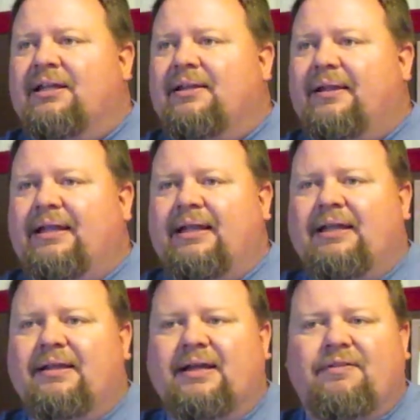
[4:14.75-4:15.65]

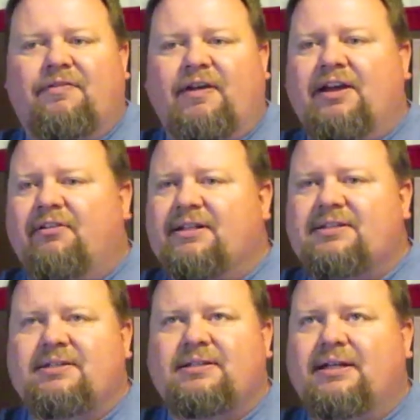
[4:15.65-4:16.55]
the
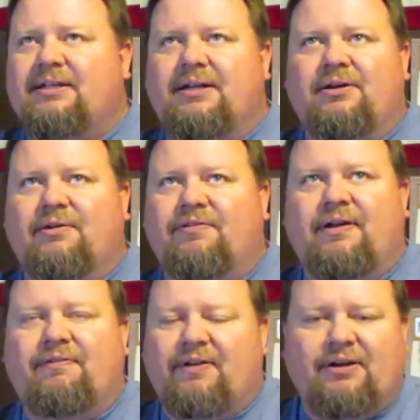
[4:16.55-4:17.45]
Confederates said, you know,
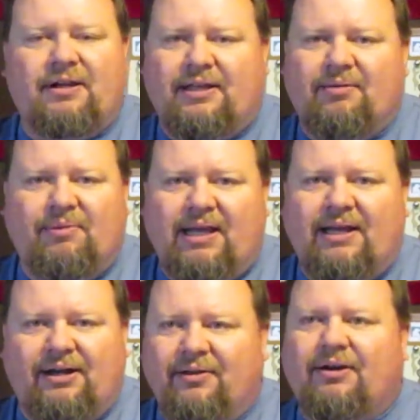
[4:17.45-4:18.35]
if they're going to come
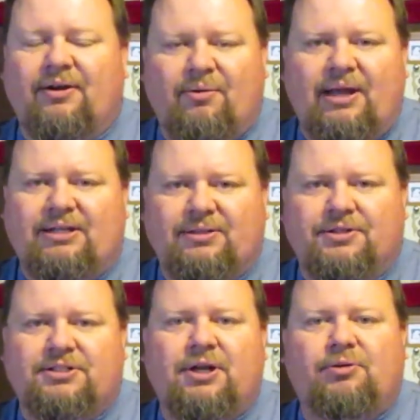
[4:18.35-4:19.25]
down here, they're going to wait till
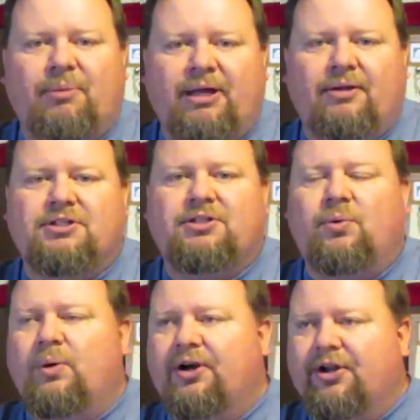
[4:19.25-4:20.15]
the snow melts,
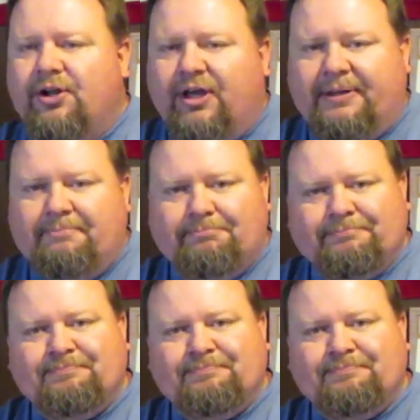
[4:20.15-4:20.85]
so we're good.